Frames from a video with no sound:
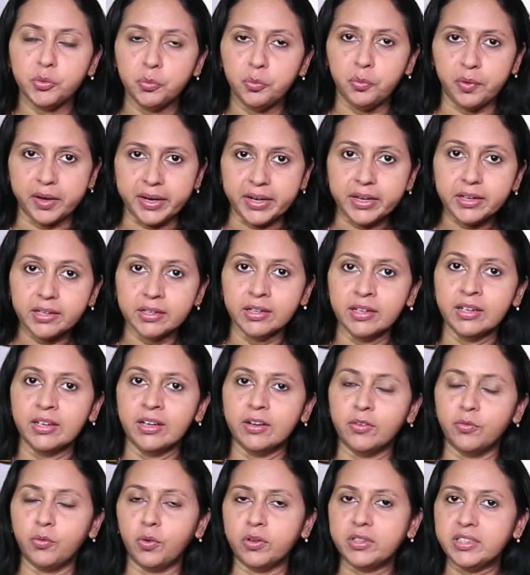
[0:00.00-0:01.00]
to wait
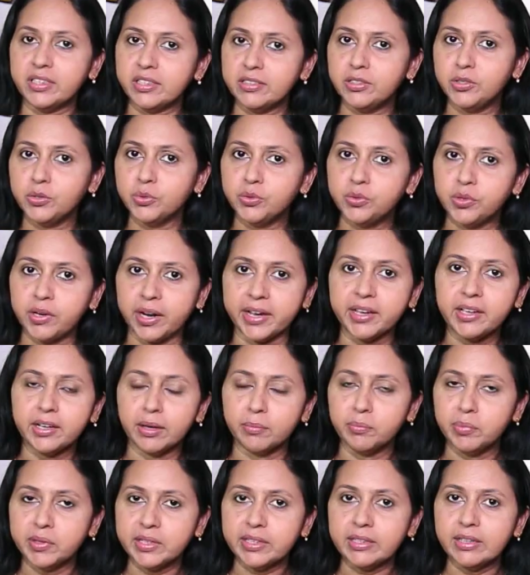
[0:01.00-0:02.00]
for these to dry
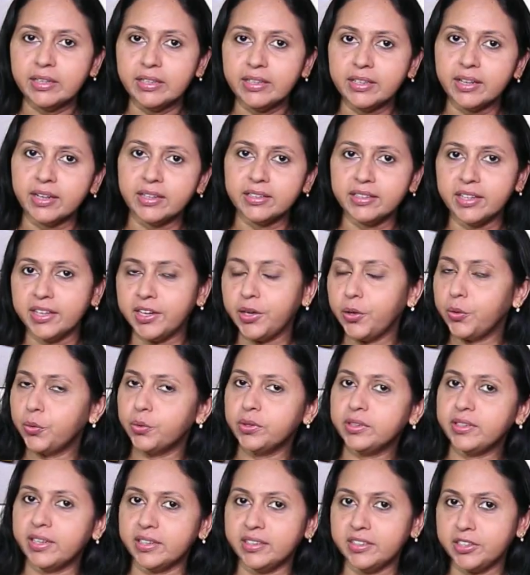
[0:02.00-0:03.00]
completely, and then you
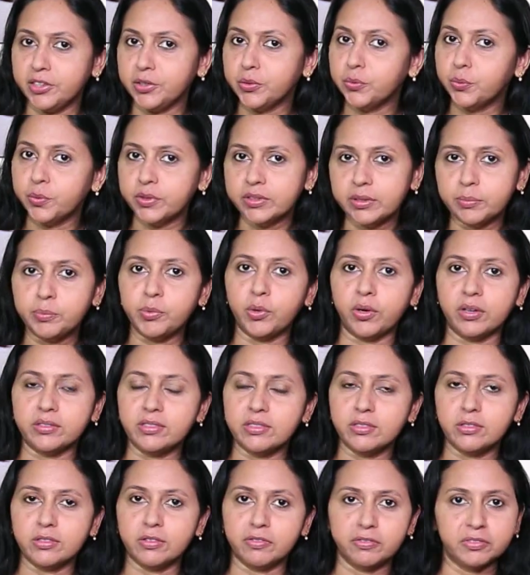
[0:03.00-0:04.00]
could continue with the
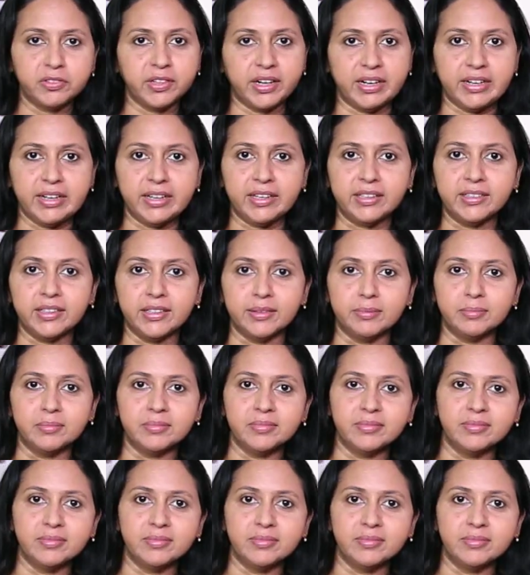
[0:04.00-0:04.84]
process of grinding them.